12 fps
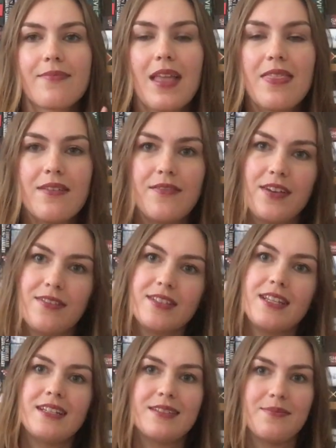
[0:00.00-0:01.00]
The Fifth
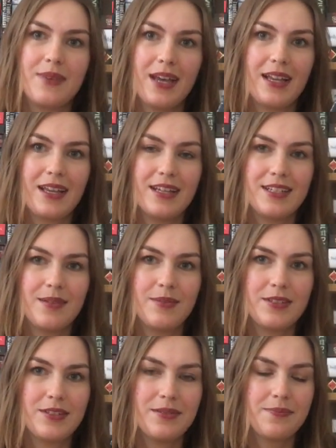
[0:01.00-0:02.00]
Season by N.K.
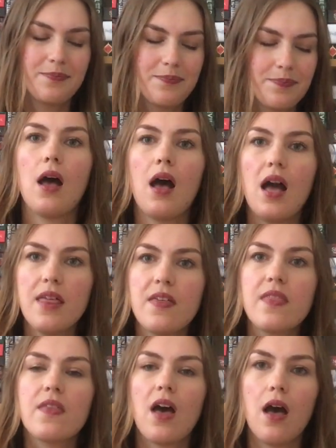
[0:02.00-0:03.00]
Jemisin. I
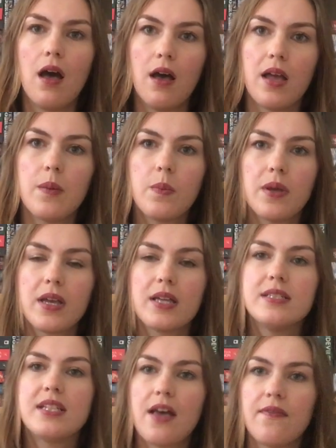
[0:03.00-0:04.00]
think that hype can
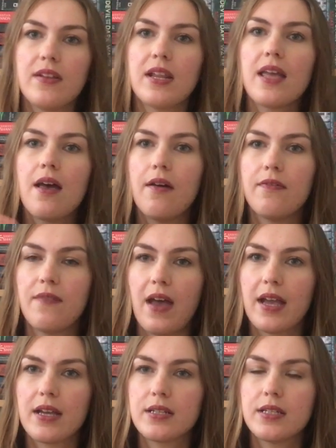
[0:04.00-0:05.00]
definitely
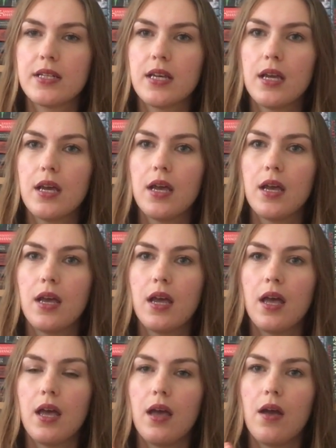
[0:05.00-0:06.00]
affect
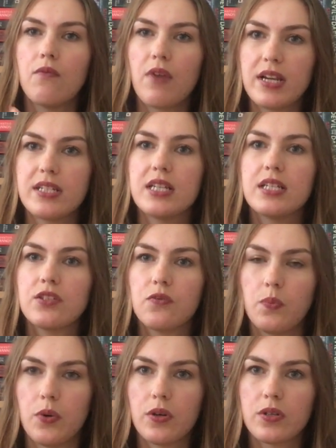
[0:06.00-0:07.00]
ratings of
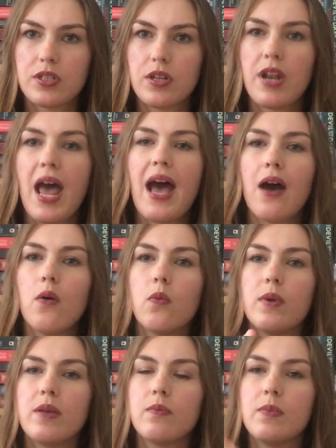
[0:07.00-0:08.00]
books and how
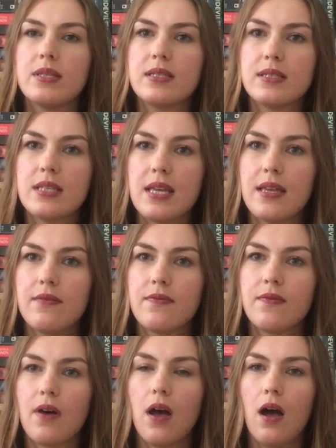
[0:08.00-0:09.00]
we perceive
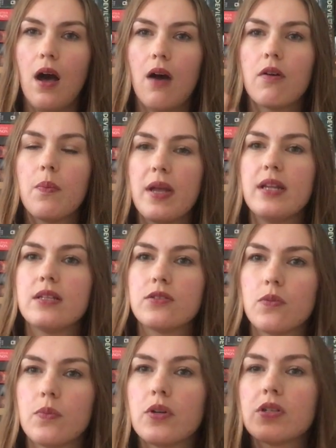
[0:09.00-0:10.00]
our opinions
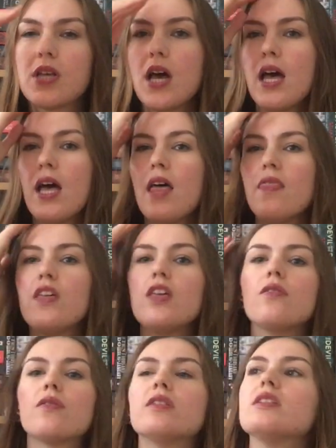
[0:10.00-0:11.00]
on books. That
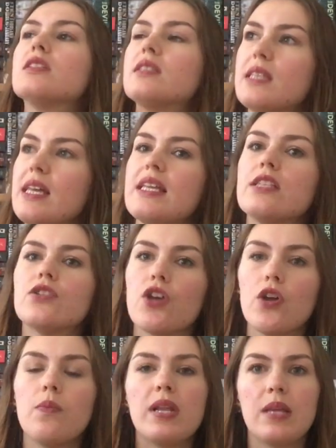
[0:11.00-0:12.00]
you can see
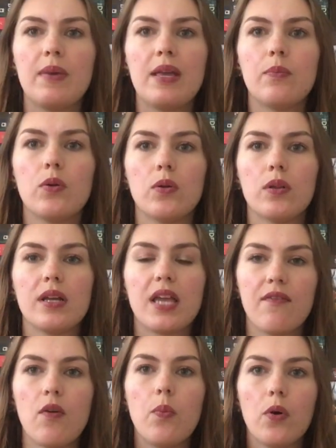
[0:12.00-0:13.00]
so many people
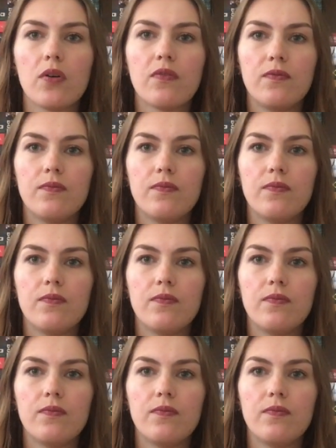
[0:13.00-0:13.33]
give a book